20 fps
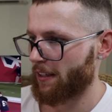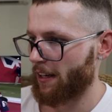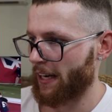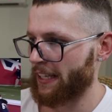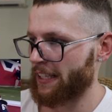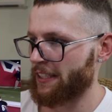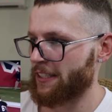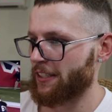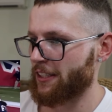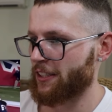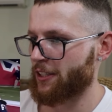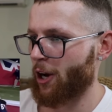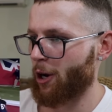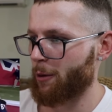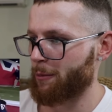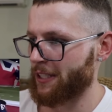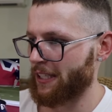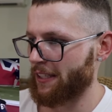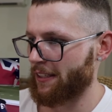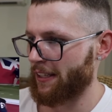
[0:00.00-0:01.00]
I guess he just
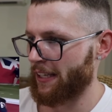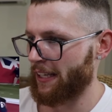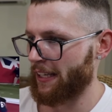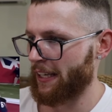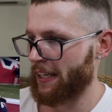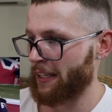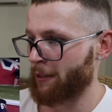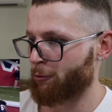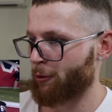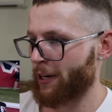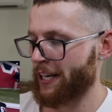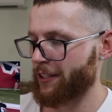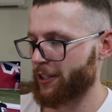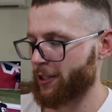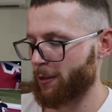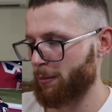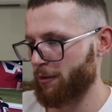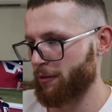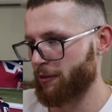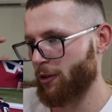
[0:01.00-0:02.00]
hoped he'd, he'd reach
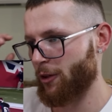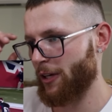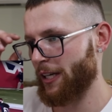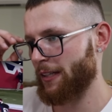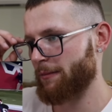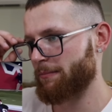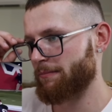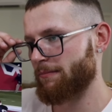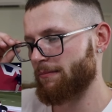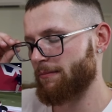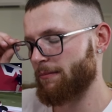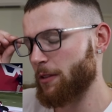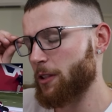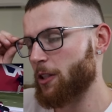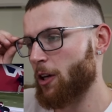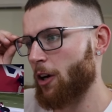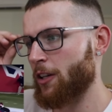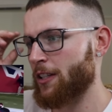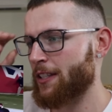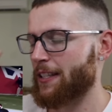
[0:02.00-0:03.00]
him before he
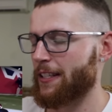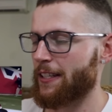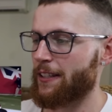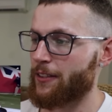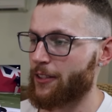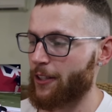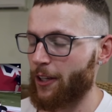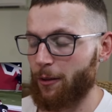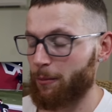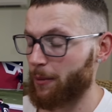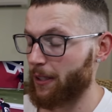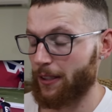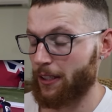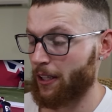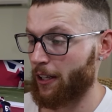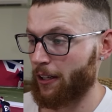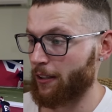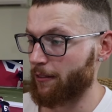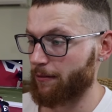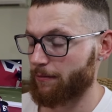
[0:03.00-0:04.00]
got into the end zone, but
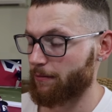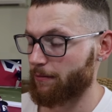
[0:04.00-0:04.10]
no.